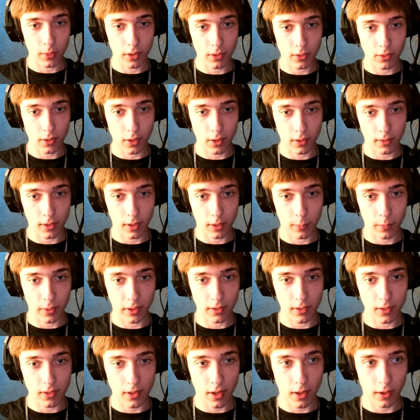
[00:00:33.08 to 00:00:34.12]
because you can tell by
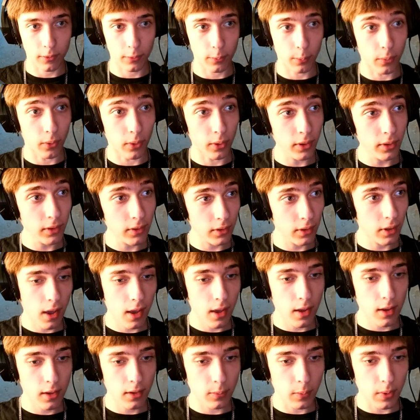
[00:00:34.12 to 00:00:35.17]
this half point.
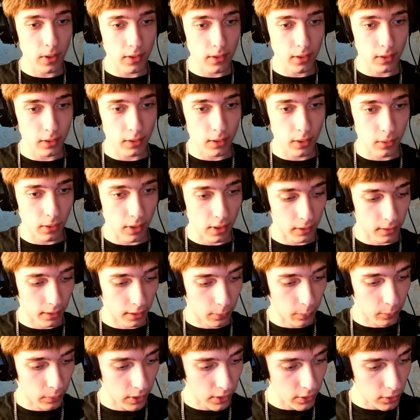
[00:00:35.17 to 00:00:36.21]
And basically you can
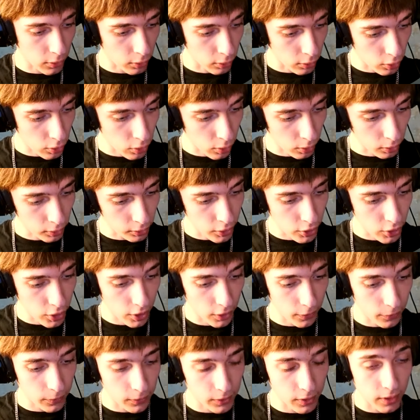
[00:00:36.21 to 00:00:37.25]
like press Control
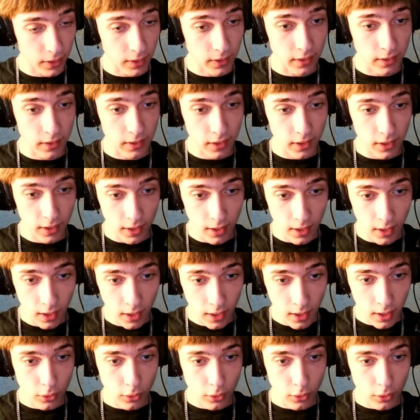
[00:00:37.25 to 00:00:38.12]
Shift D